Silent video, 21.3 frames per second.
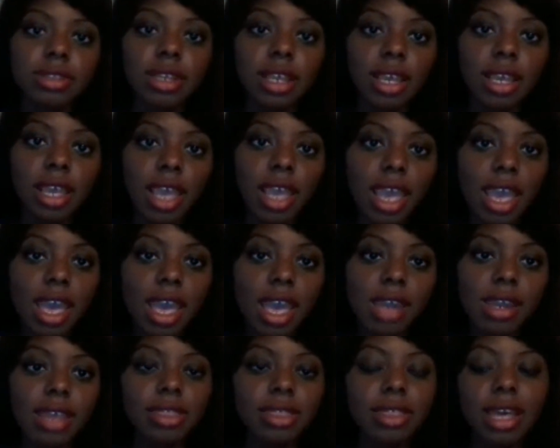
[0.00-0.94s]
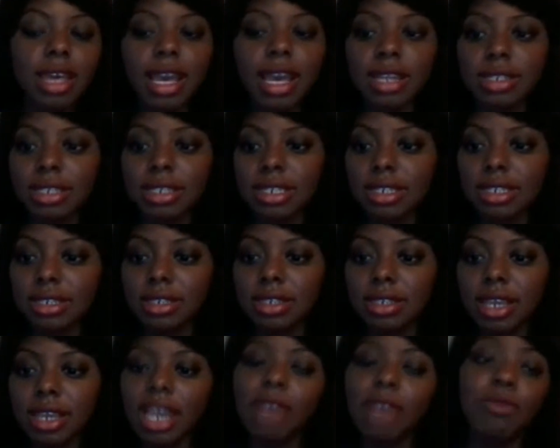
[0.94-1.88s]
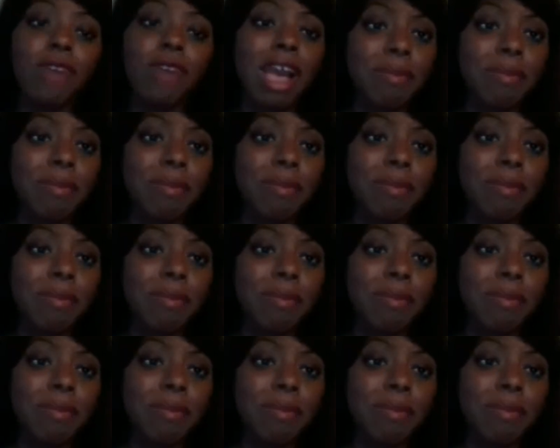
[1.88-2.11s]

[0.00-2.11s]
And that is a wrap,